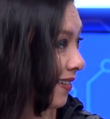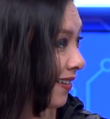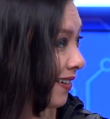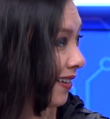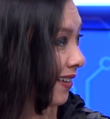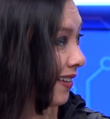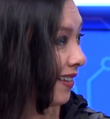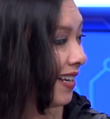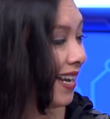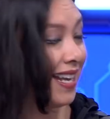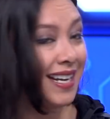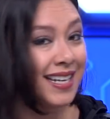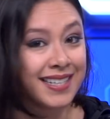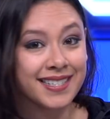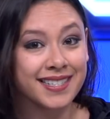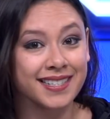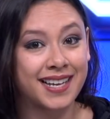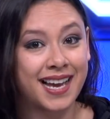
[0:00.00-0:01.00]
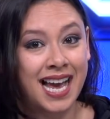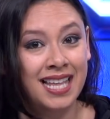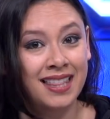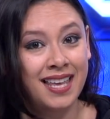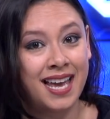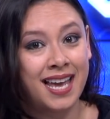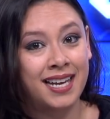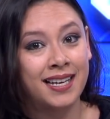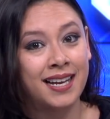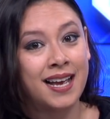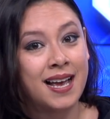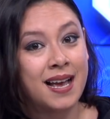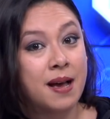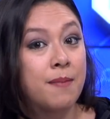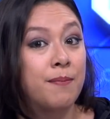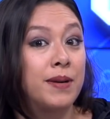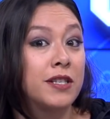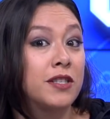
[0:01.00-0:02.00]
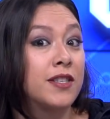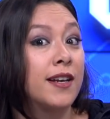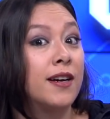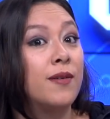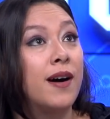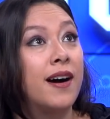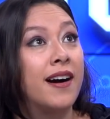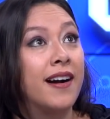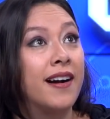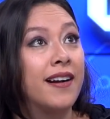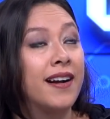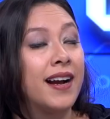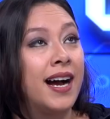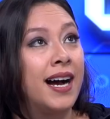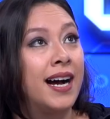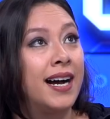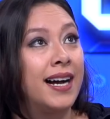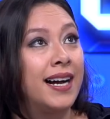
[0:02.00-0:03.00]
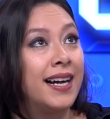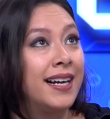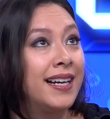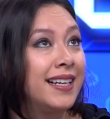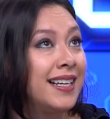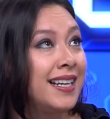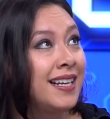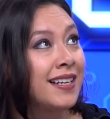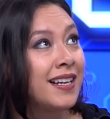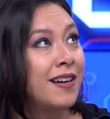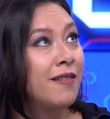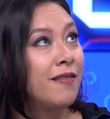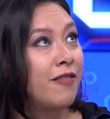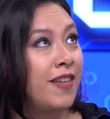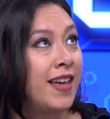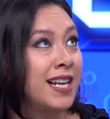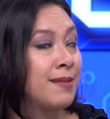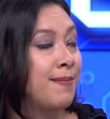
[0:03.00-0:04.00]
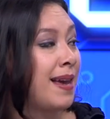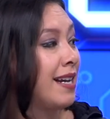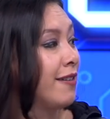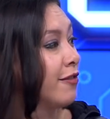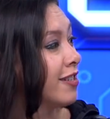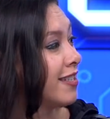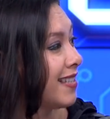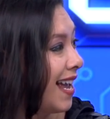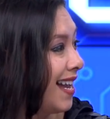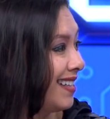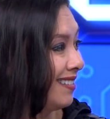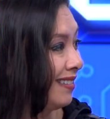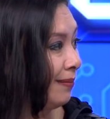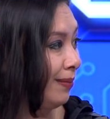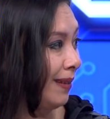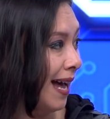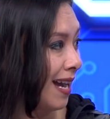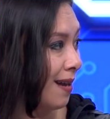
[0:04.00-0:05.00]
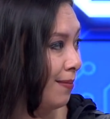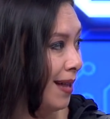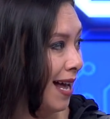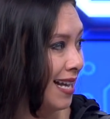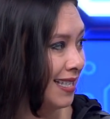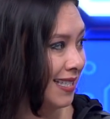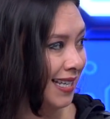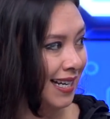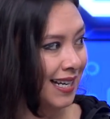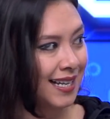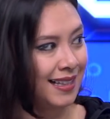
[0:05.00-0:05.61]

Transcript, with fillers: Mm -hmm. It is, and then but so are uh, you know things made of recycled black plastic